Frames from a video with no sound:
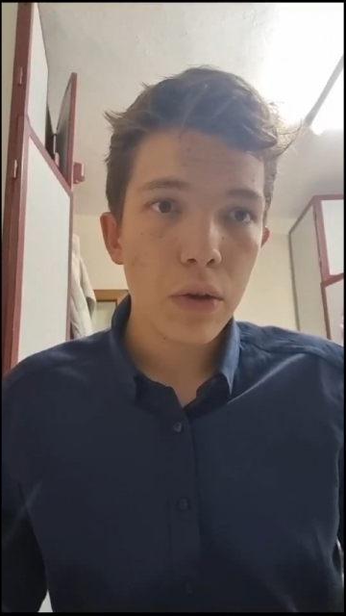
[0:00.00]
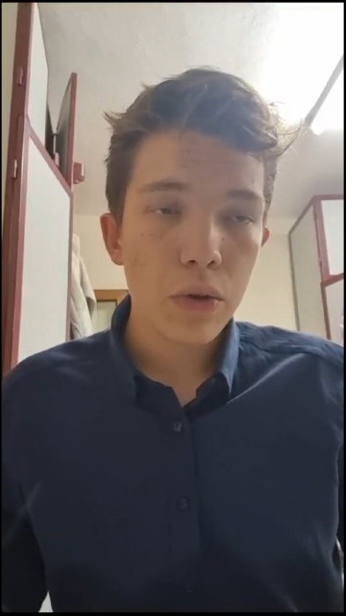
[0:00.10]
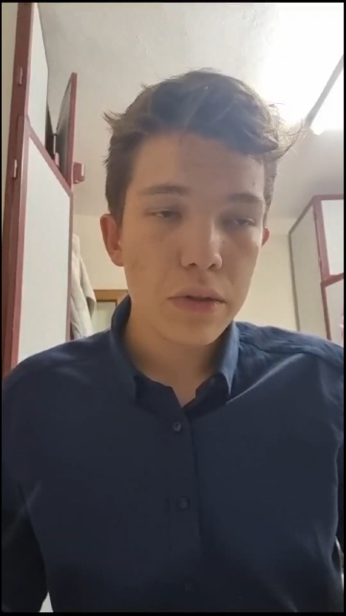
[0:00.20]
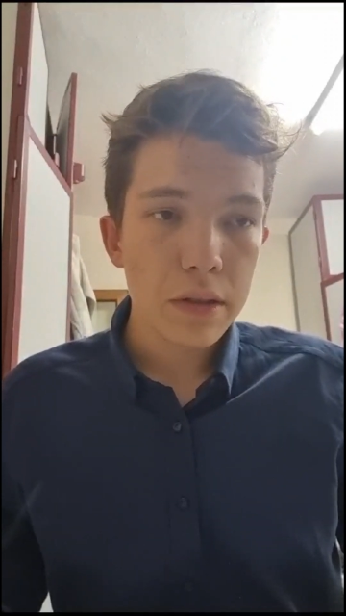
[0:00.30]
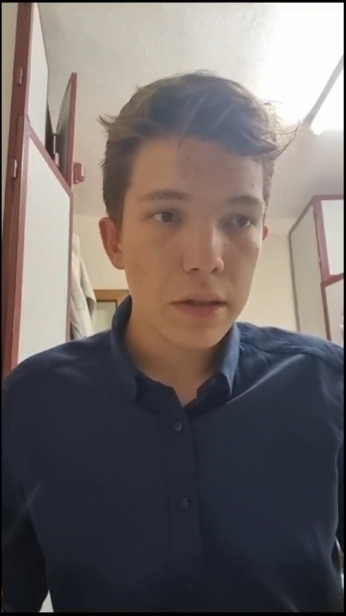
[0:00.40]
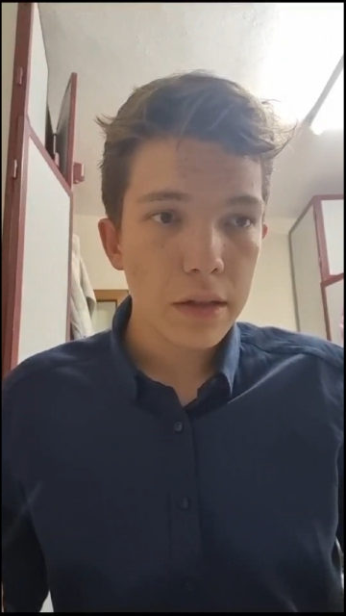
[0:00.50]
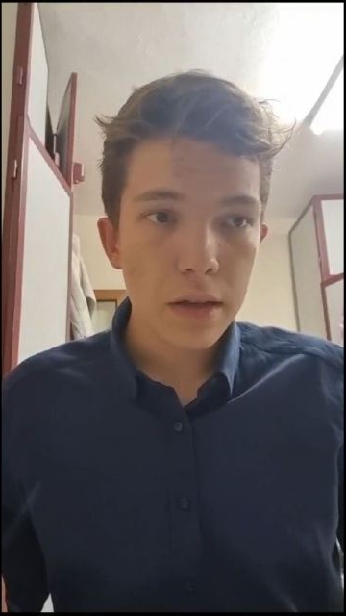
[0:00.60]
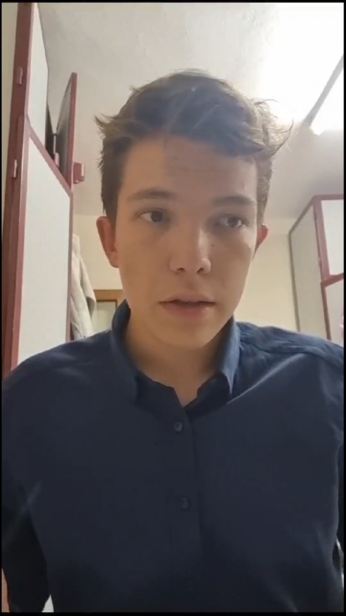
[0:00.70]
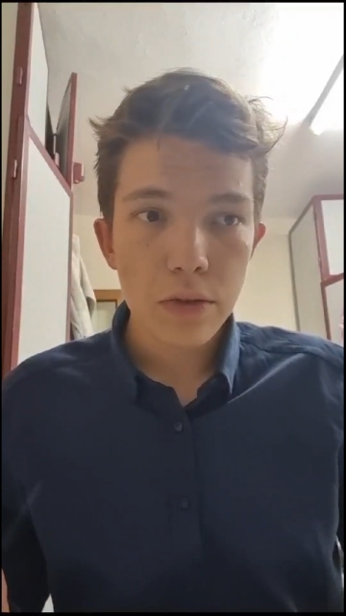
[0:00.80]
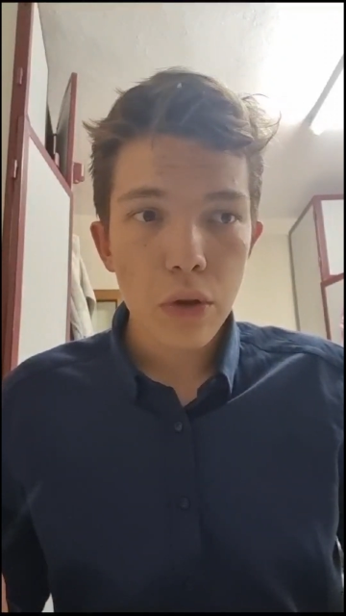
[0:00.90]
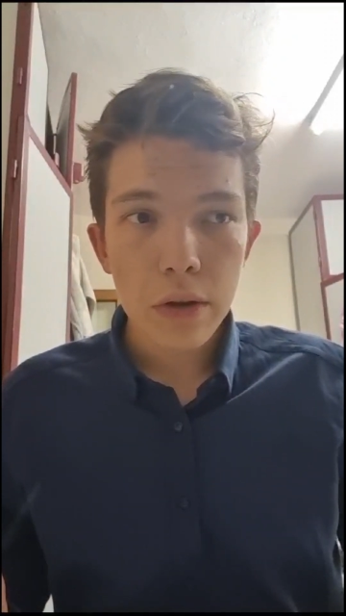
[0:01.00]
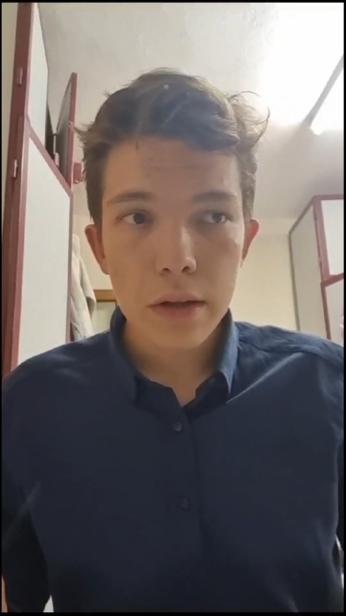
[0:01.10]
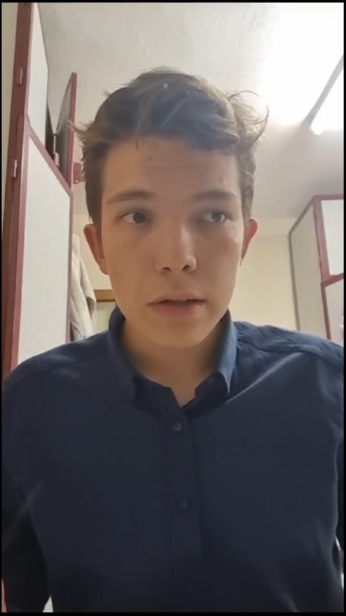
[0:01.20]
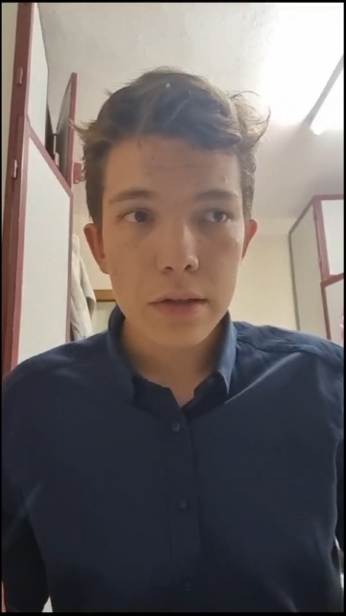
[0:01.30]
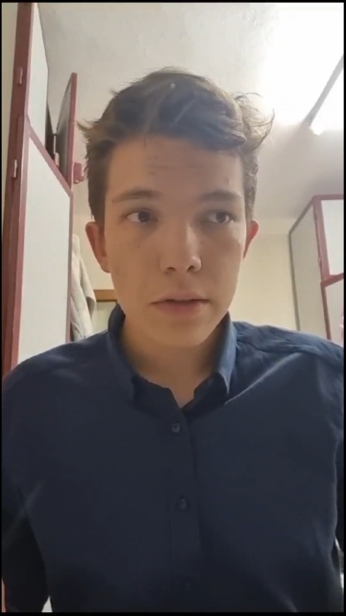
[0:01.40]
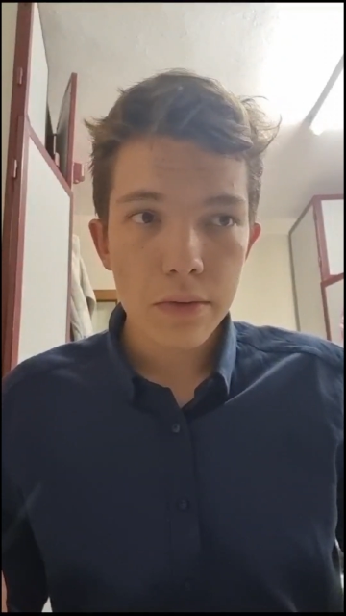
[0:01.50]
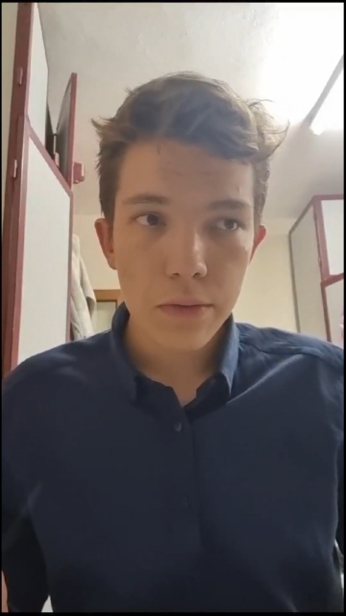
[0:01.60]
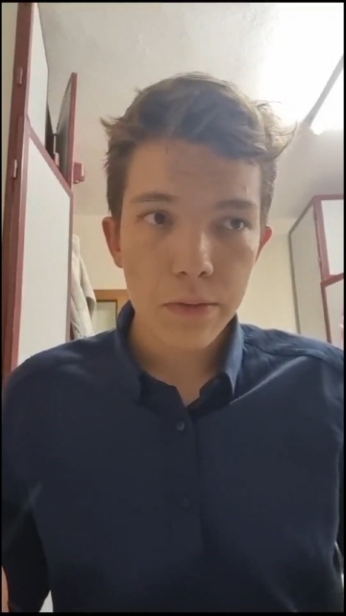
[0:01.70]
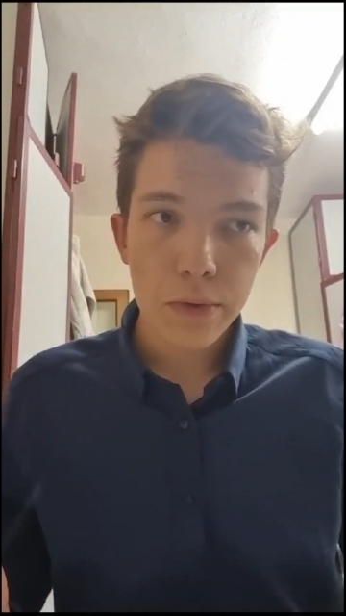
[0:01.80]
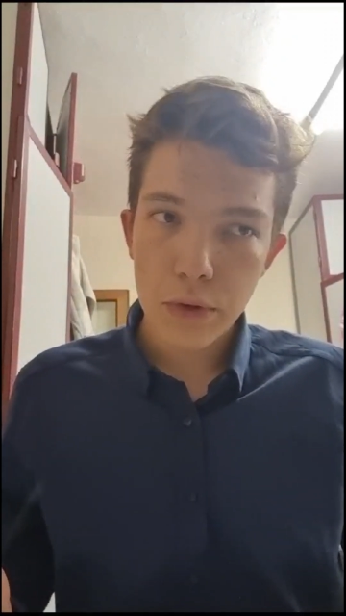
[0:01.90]
considering circles
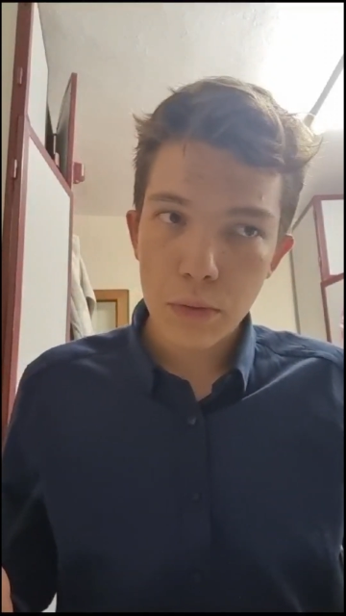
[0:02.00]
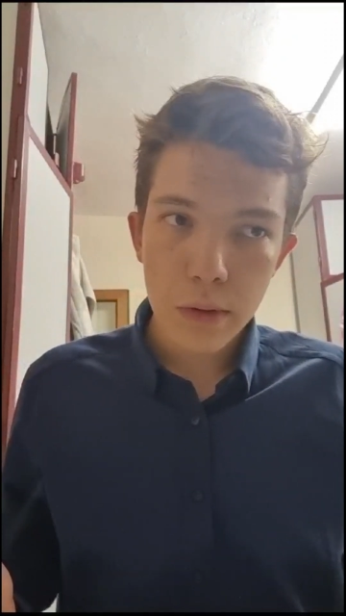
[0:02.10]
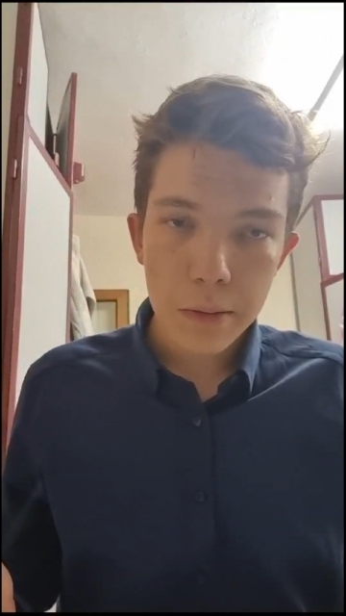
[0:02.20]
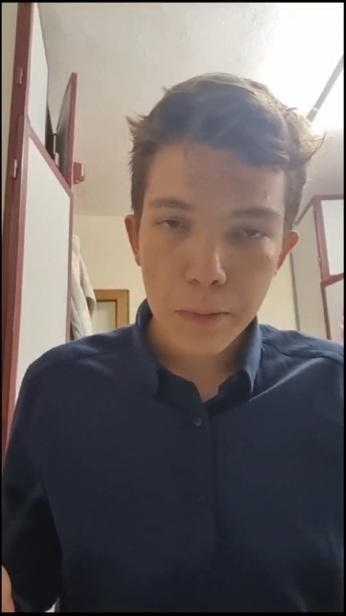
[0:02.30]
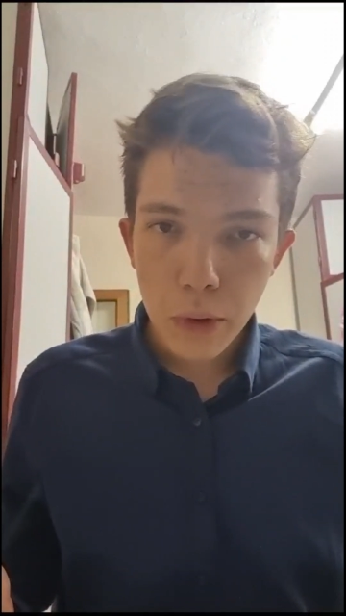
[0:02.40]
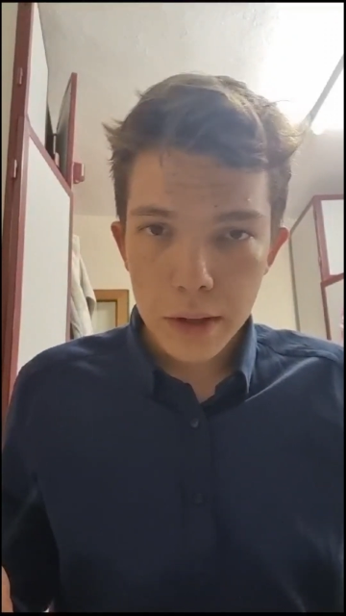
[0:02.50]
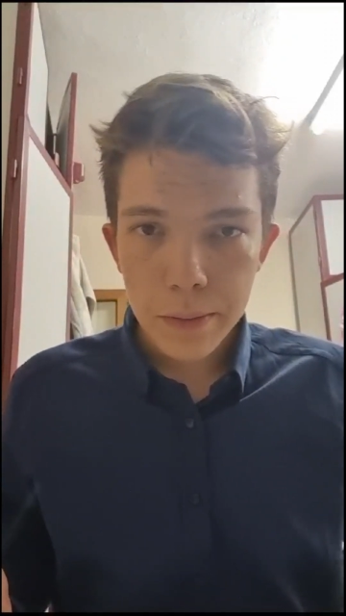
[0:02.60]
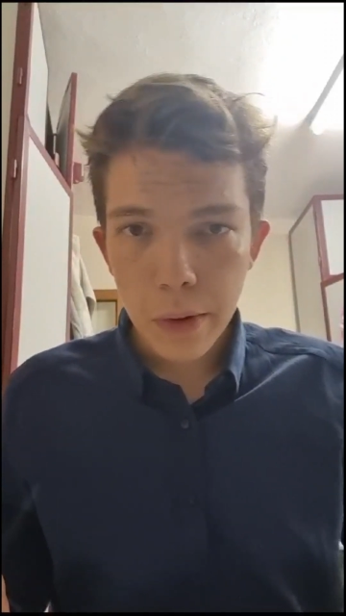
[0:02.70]
from a point